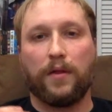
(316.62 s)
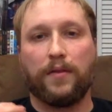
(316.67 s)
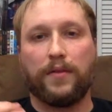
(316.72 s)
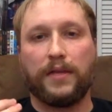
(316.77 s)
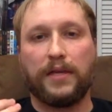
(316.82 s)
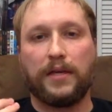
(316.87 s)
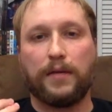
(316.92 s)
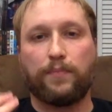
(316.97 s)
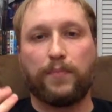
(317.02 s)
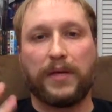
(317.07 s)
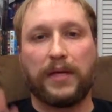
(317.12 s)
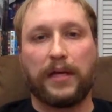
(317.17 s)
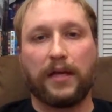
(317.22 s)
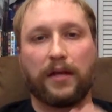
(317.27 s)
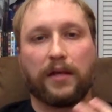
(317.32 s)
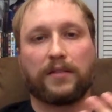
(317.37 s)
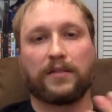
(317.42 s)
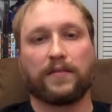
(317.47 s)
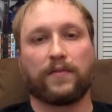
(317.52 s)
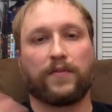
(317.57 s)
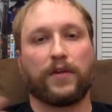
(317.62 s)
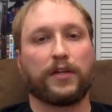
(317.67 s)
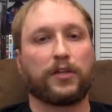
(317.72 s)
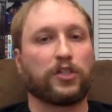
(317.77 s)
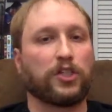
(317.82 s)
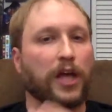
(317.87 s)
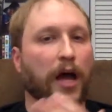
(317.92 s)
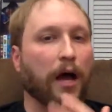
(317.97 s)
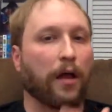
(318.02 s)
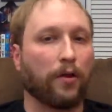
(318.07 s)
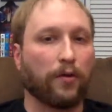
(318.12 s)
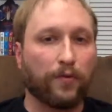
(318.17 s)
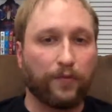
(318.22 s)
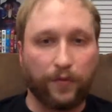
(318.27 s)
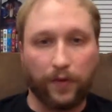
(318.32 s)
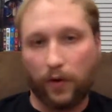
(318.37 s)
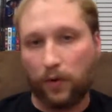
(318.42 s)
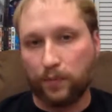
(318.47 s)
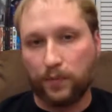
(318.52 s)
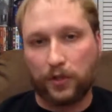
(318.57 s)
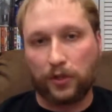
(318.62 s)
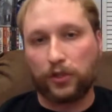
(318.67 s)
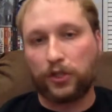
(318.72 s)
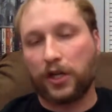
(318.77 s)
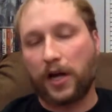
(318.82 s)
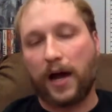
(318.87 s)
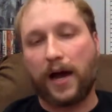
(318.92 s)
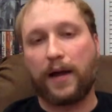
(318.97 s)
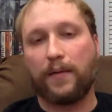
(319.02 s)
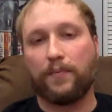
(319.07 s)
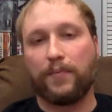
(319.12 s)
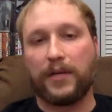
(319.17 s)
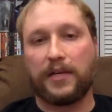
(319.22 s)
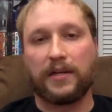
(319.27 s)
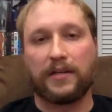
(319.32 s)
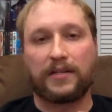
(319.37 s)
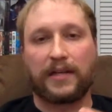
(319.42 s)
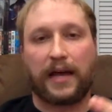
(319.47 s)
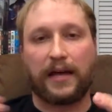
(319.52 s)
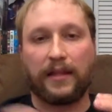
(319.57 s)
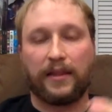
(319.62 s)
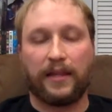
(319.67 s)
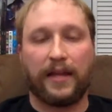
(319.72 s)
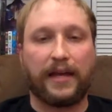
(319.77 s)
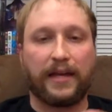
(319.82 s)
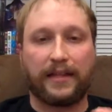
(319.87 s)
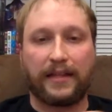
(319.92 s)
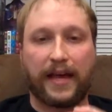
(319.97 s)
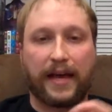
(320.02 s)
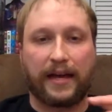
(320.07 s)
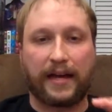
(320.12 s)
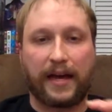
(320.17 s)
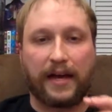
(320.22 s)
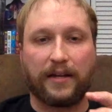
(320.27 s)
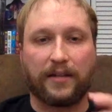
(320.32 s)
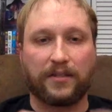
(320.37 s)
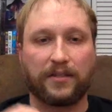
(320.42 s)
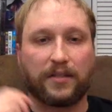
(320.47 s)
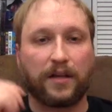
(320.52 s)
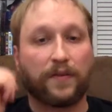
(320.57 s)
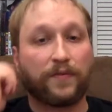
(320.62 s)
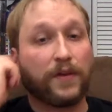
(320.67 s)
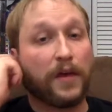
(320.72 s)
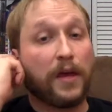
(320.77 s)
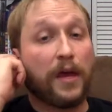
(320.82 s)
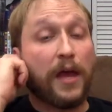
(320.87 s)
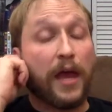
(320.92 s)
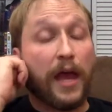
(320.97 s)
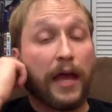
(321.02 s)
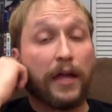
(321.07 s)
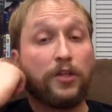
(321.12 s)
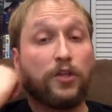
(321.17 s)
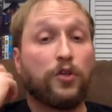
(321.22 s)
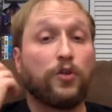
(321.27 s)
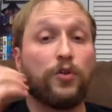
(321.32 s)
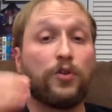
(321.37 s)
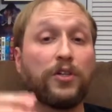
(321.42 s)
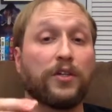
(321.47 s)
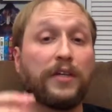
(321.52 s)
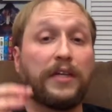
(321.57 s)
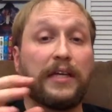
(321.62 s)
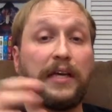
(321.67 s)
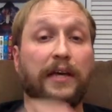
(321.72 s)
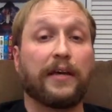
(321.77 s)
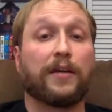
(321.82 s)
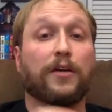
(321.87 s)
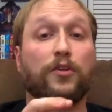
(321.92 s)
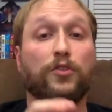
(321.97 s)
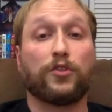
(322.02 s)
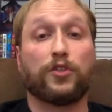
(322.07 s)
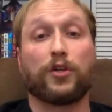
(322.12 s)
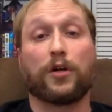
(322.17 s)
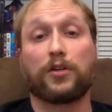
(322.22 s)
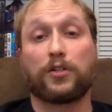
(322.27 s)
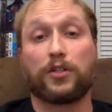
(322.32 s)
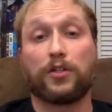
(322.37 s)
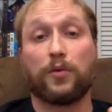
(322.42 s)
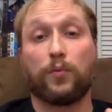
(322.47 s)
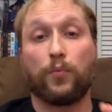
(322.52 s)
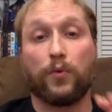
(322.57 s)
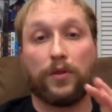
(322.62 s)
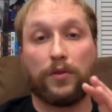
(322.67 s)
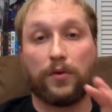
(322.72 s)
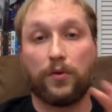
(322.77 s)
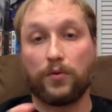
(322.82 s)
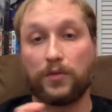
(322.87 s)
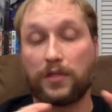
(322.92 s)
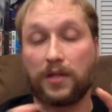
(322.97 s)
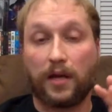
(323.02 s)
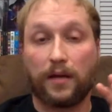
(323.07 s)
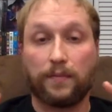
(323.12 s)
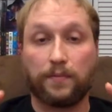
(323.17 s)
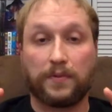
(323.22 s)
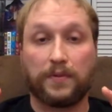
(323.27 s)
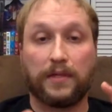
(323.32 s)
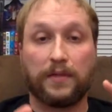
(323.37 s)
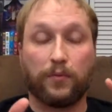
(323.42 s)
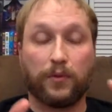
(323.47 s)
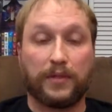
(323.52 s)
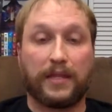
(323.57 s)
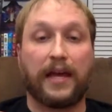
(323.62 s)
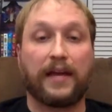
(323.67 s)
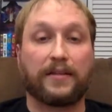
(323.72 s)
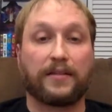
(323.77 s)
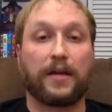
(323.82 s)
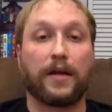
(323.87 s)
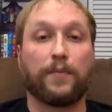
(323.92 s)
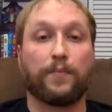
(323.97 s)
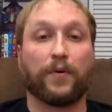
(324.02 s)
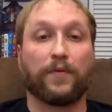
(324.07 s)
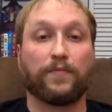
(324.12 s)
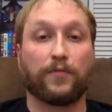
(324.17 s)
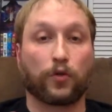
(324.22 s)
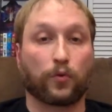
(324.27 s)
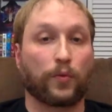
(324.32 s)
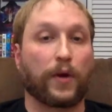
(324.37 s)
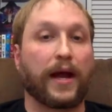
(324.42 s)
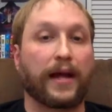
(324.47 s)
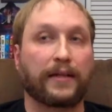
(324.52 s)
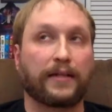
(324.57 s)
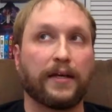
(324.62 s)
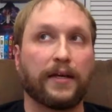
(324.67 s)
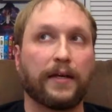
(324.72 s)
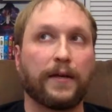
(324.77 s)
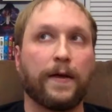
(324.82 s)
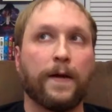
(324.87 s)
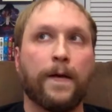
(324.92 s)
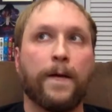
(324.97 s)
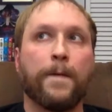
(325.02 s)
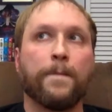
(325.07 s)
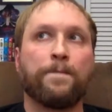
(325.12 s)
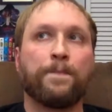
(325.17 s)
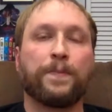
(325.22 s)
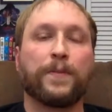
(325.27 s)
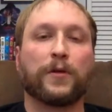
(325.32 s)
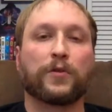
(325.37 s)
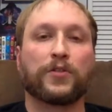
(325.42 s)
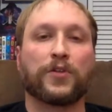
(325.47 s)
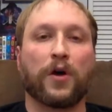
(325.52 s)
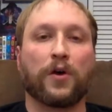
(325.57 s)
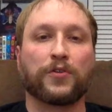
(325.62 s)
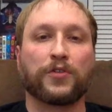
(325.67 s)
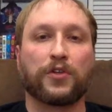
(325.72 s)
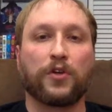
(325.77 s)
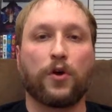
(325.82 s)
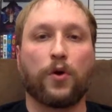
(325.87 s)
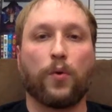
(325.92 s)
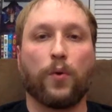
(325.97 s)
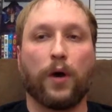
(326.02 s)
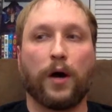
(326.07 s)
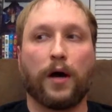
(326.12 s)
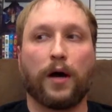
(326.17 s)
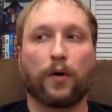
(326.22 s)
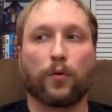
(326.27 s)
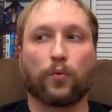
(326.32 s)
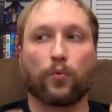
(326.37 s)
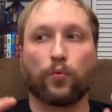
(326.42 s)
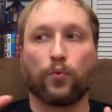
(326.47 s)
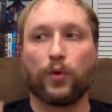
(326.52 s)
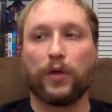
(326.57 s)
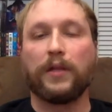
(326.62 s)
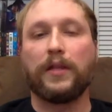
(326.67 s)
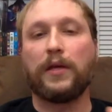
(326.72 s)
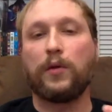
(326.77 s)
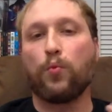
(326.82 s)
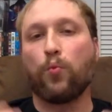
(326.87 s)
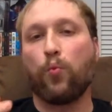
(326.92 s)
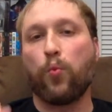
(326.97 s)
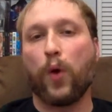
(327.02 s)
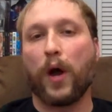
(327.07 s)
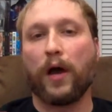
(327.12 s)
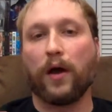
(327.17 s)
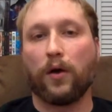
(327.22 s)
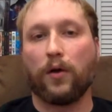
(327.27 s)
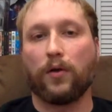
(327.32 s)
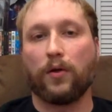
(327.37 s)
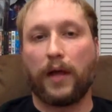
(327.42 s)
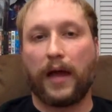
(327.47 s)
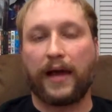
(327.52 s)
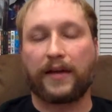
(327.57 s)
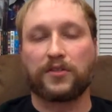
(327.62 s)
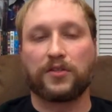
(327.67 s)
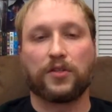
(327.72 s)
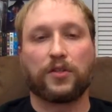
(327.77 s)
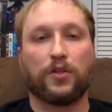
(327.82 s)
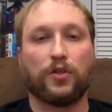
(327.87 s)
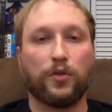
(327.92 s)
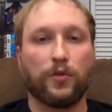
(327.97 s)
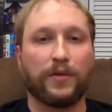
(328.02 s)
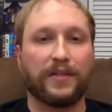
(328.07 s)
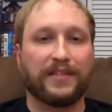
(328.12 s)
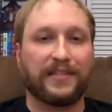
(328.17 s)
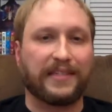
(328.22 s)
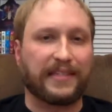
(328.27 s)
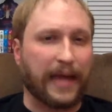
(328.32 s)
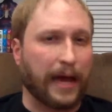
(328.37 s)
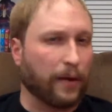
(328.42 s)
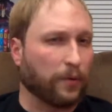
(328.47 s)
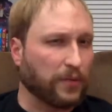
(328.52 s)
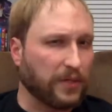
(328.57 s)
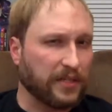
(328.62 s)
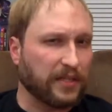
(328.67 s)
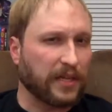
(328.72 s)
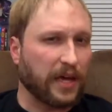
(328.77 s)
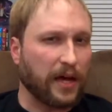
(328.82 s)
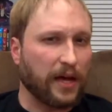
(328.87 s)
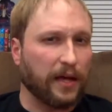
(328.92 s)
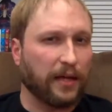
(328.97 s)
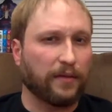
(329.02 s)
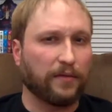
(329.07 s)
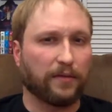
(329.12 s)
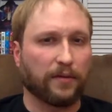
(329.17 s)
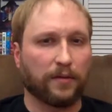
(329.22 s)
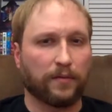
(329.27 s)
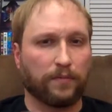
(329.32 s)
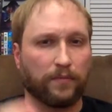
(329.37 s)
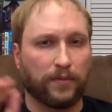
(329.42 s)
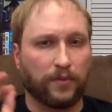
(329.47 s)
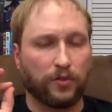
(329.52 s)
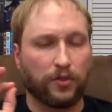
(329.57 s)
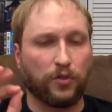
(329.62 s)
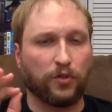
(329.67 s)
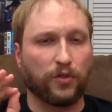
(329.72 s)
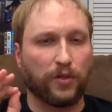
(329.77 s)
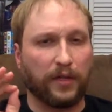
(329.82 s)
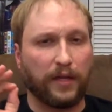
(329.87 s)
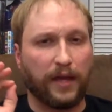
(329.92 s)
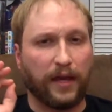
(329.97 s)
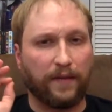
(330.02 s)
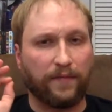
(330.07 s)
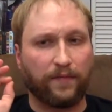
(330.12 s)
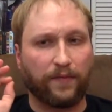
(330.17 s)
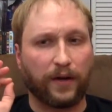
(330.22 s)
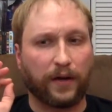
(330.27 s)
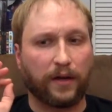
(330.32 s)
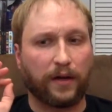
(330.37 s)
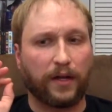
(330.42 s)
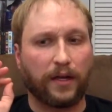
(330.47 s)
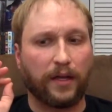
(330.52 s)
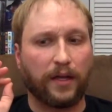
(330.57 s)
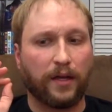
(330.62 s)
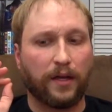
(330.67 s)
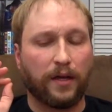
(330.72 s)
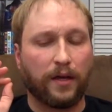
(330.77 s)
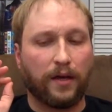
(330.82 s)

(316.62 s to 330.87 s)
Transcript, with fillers: the beginnings of like giallo films are shot, because I like that kind of stuff. And usually in conjunction with those types, with that type of directing, there's also really well executed sound design. There's usually a very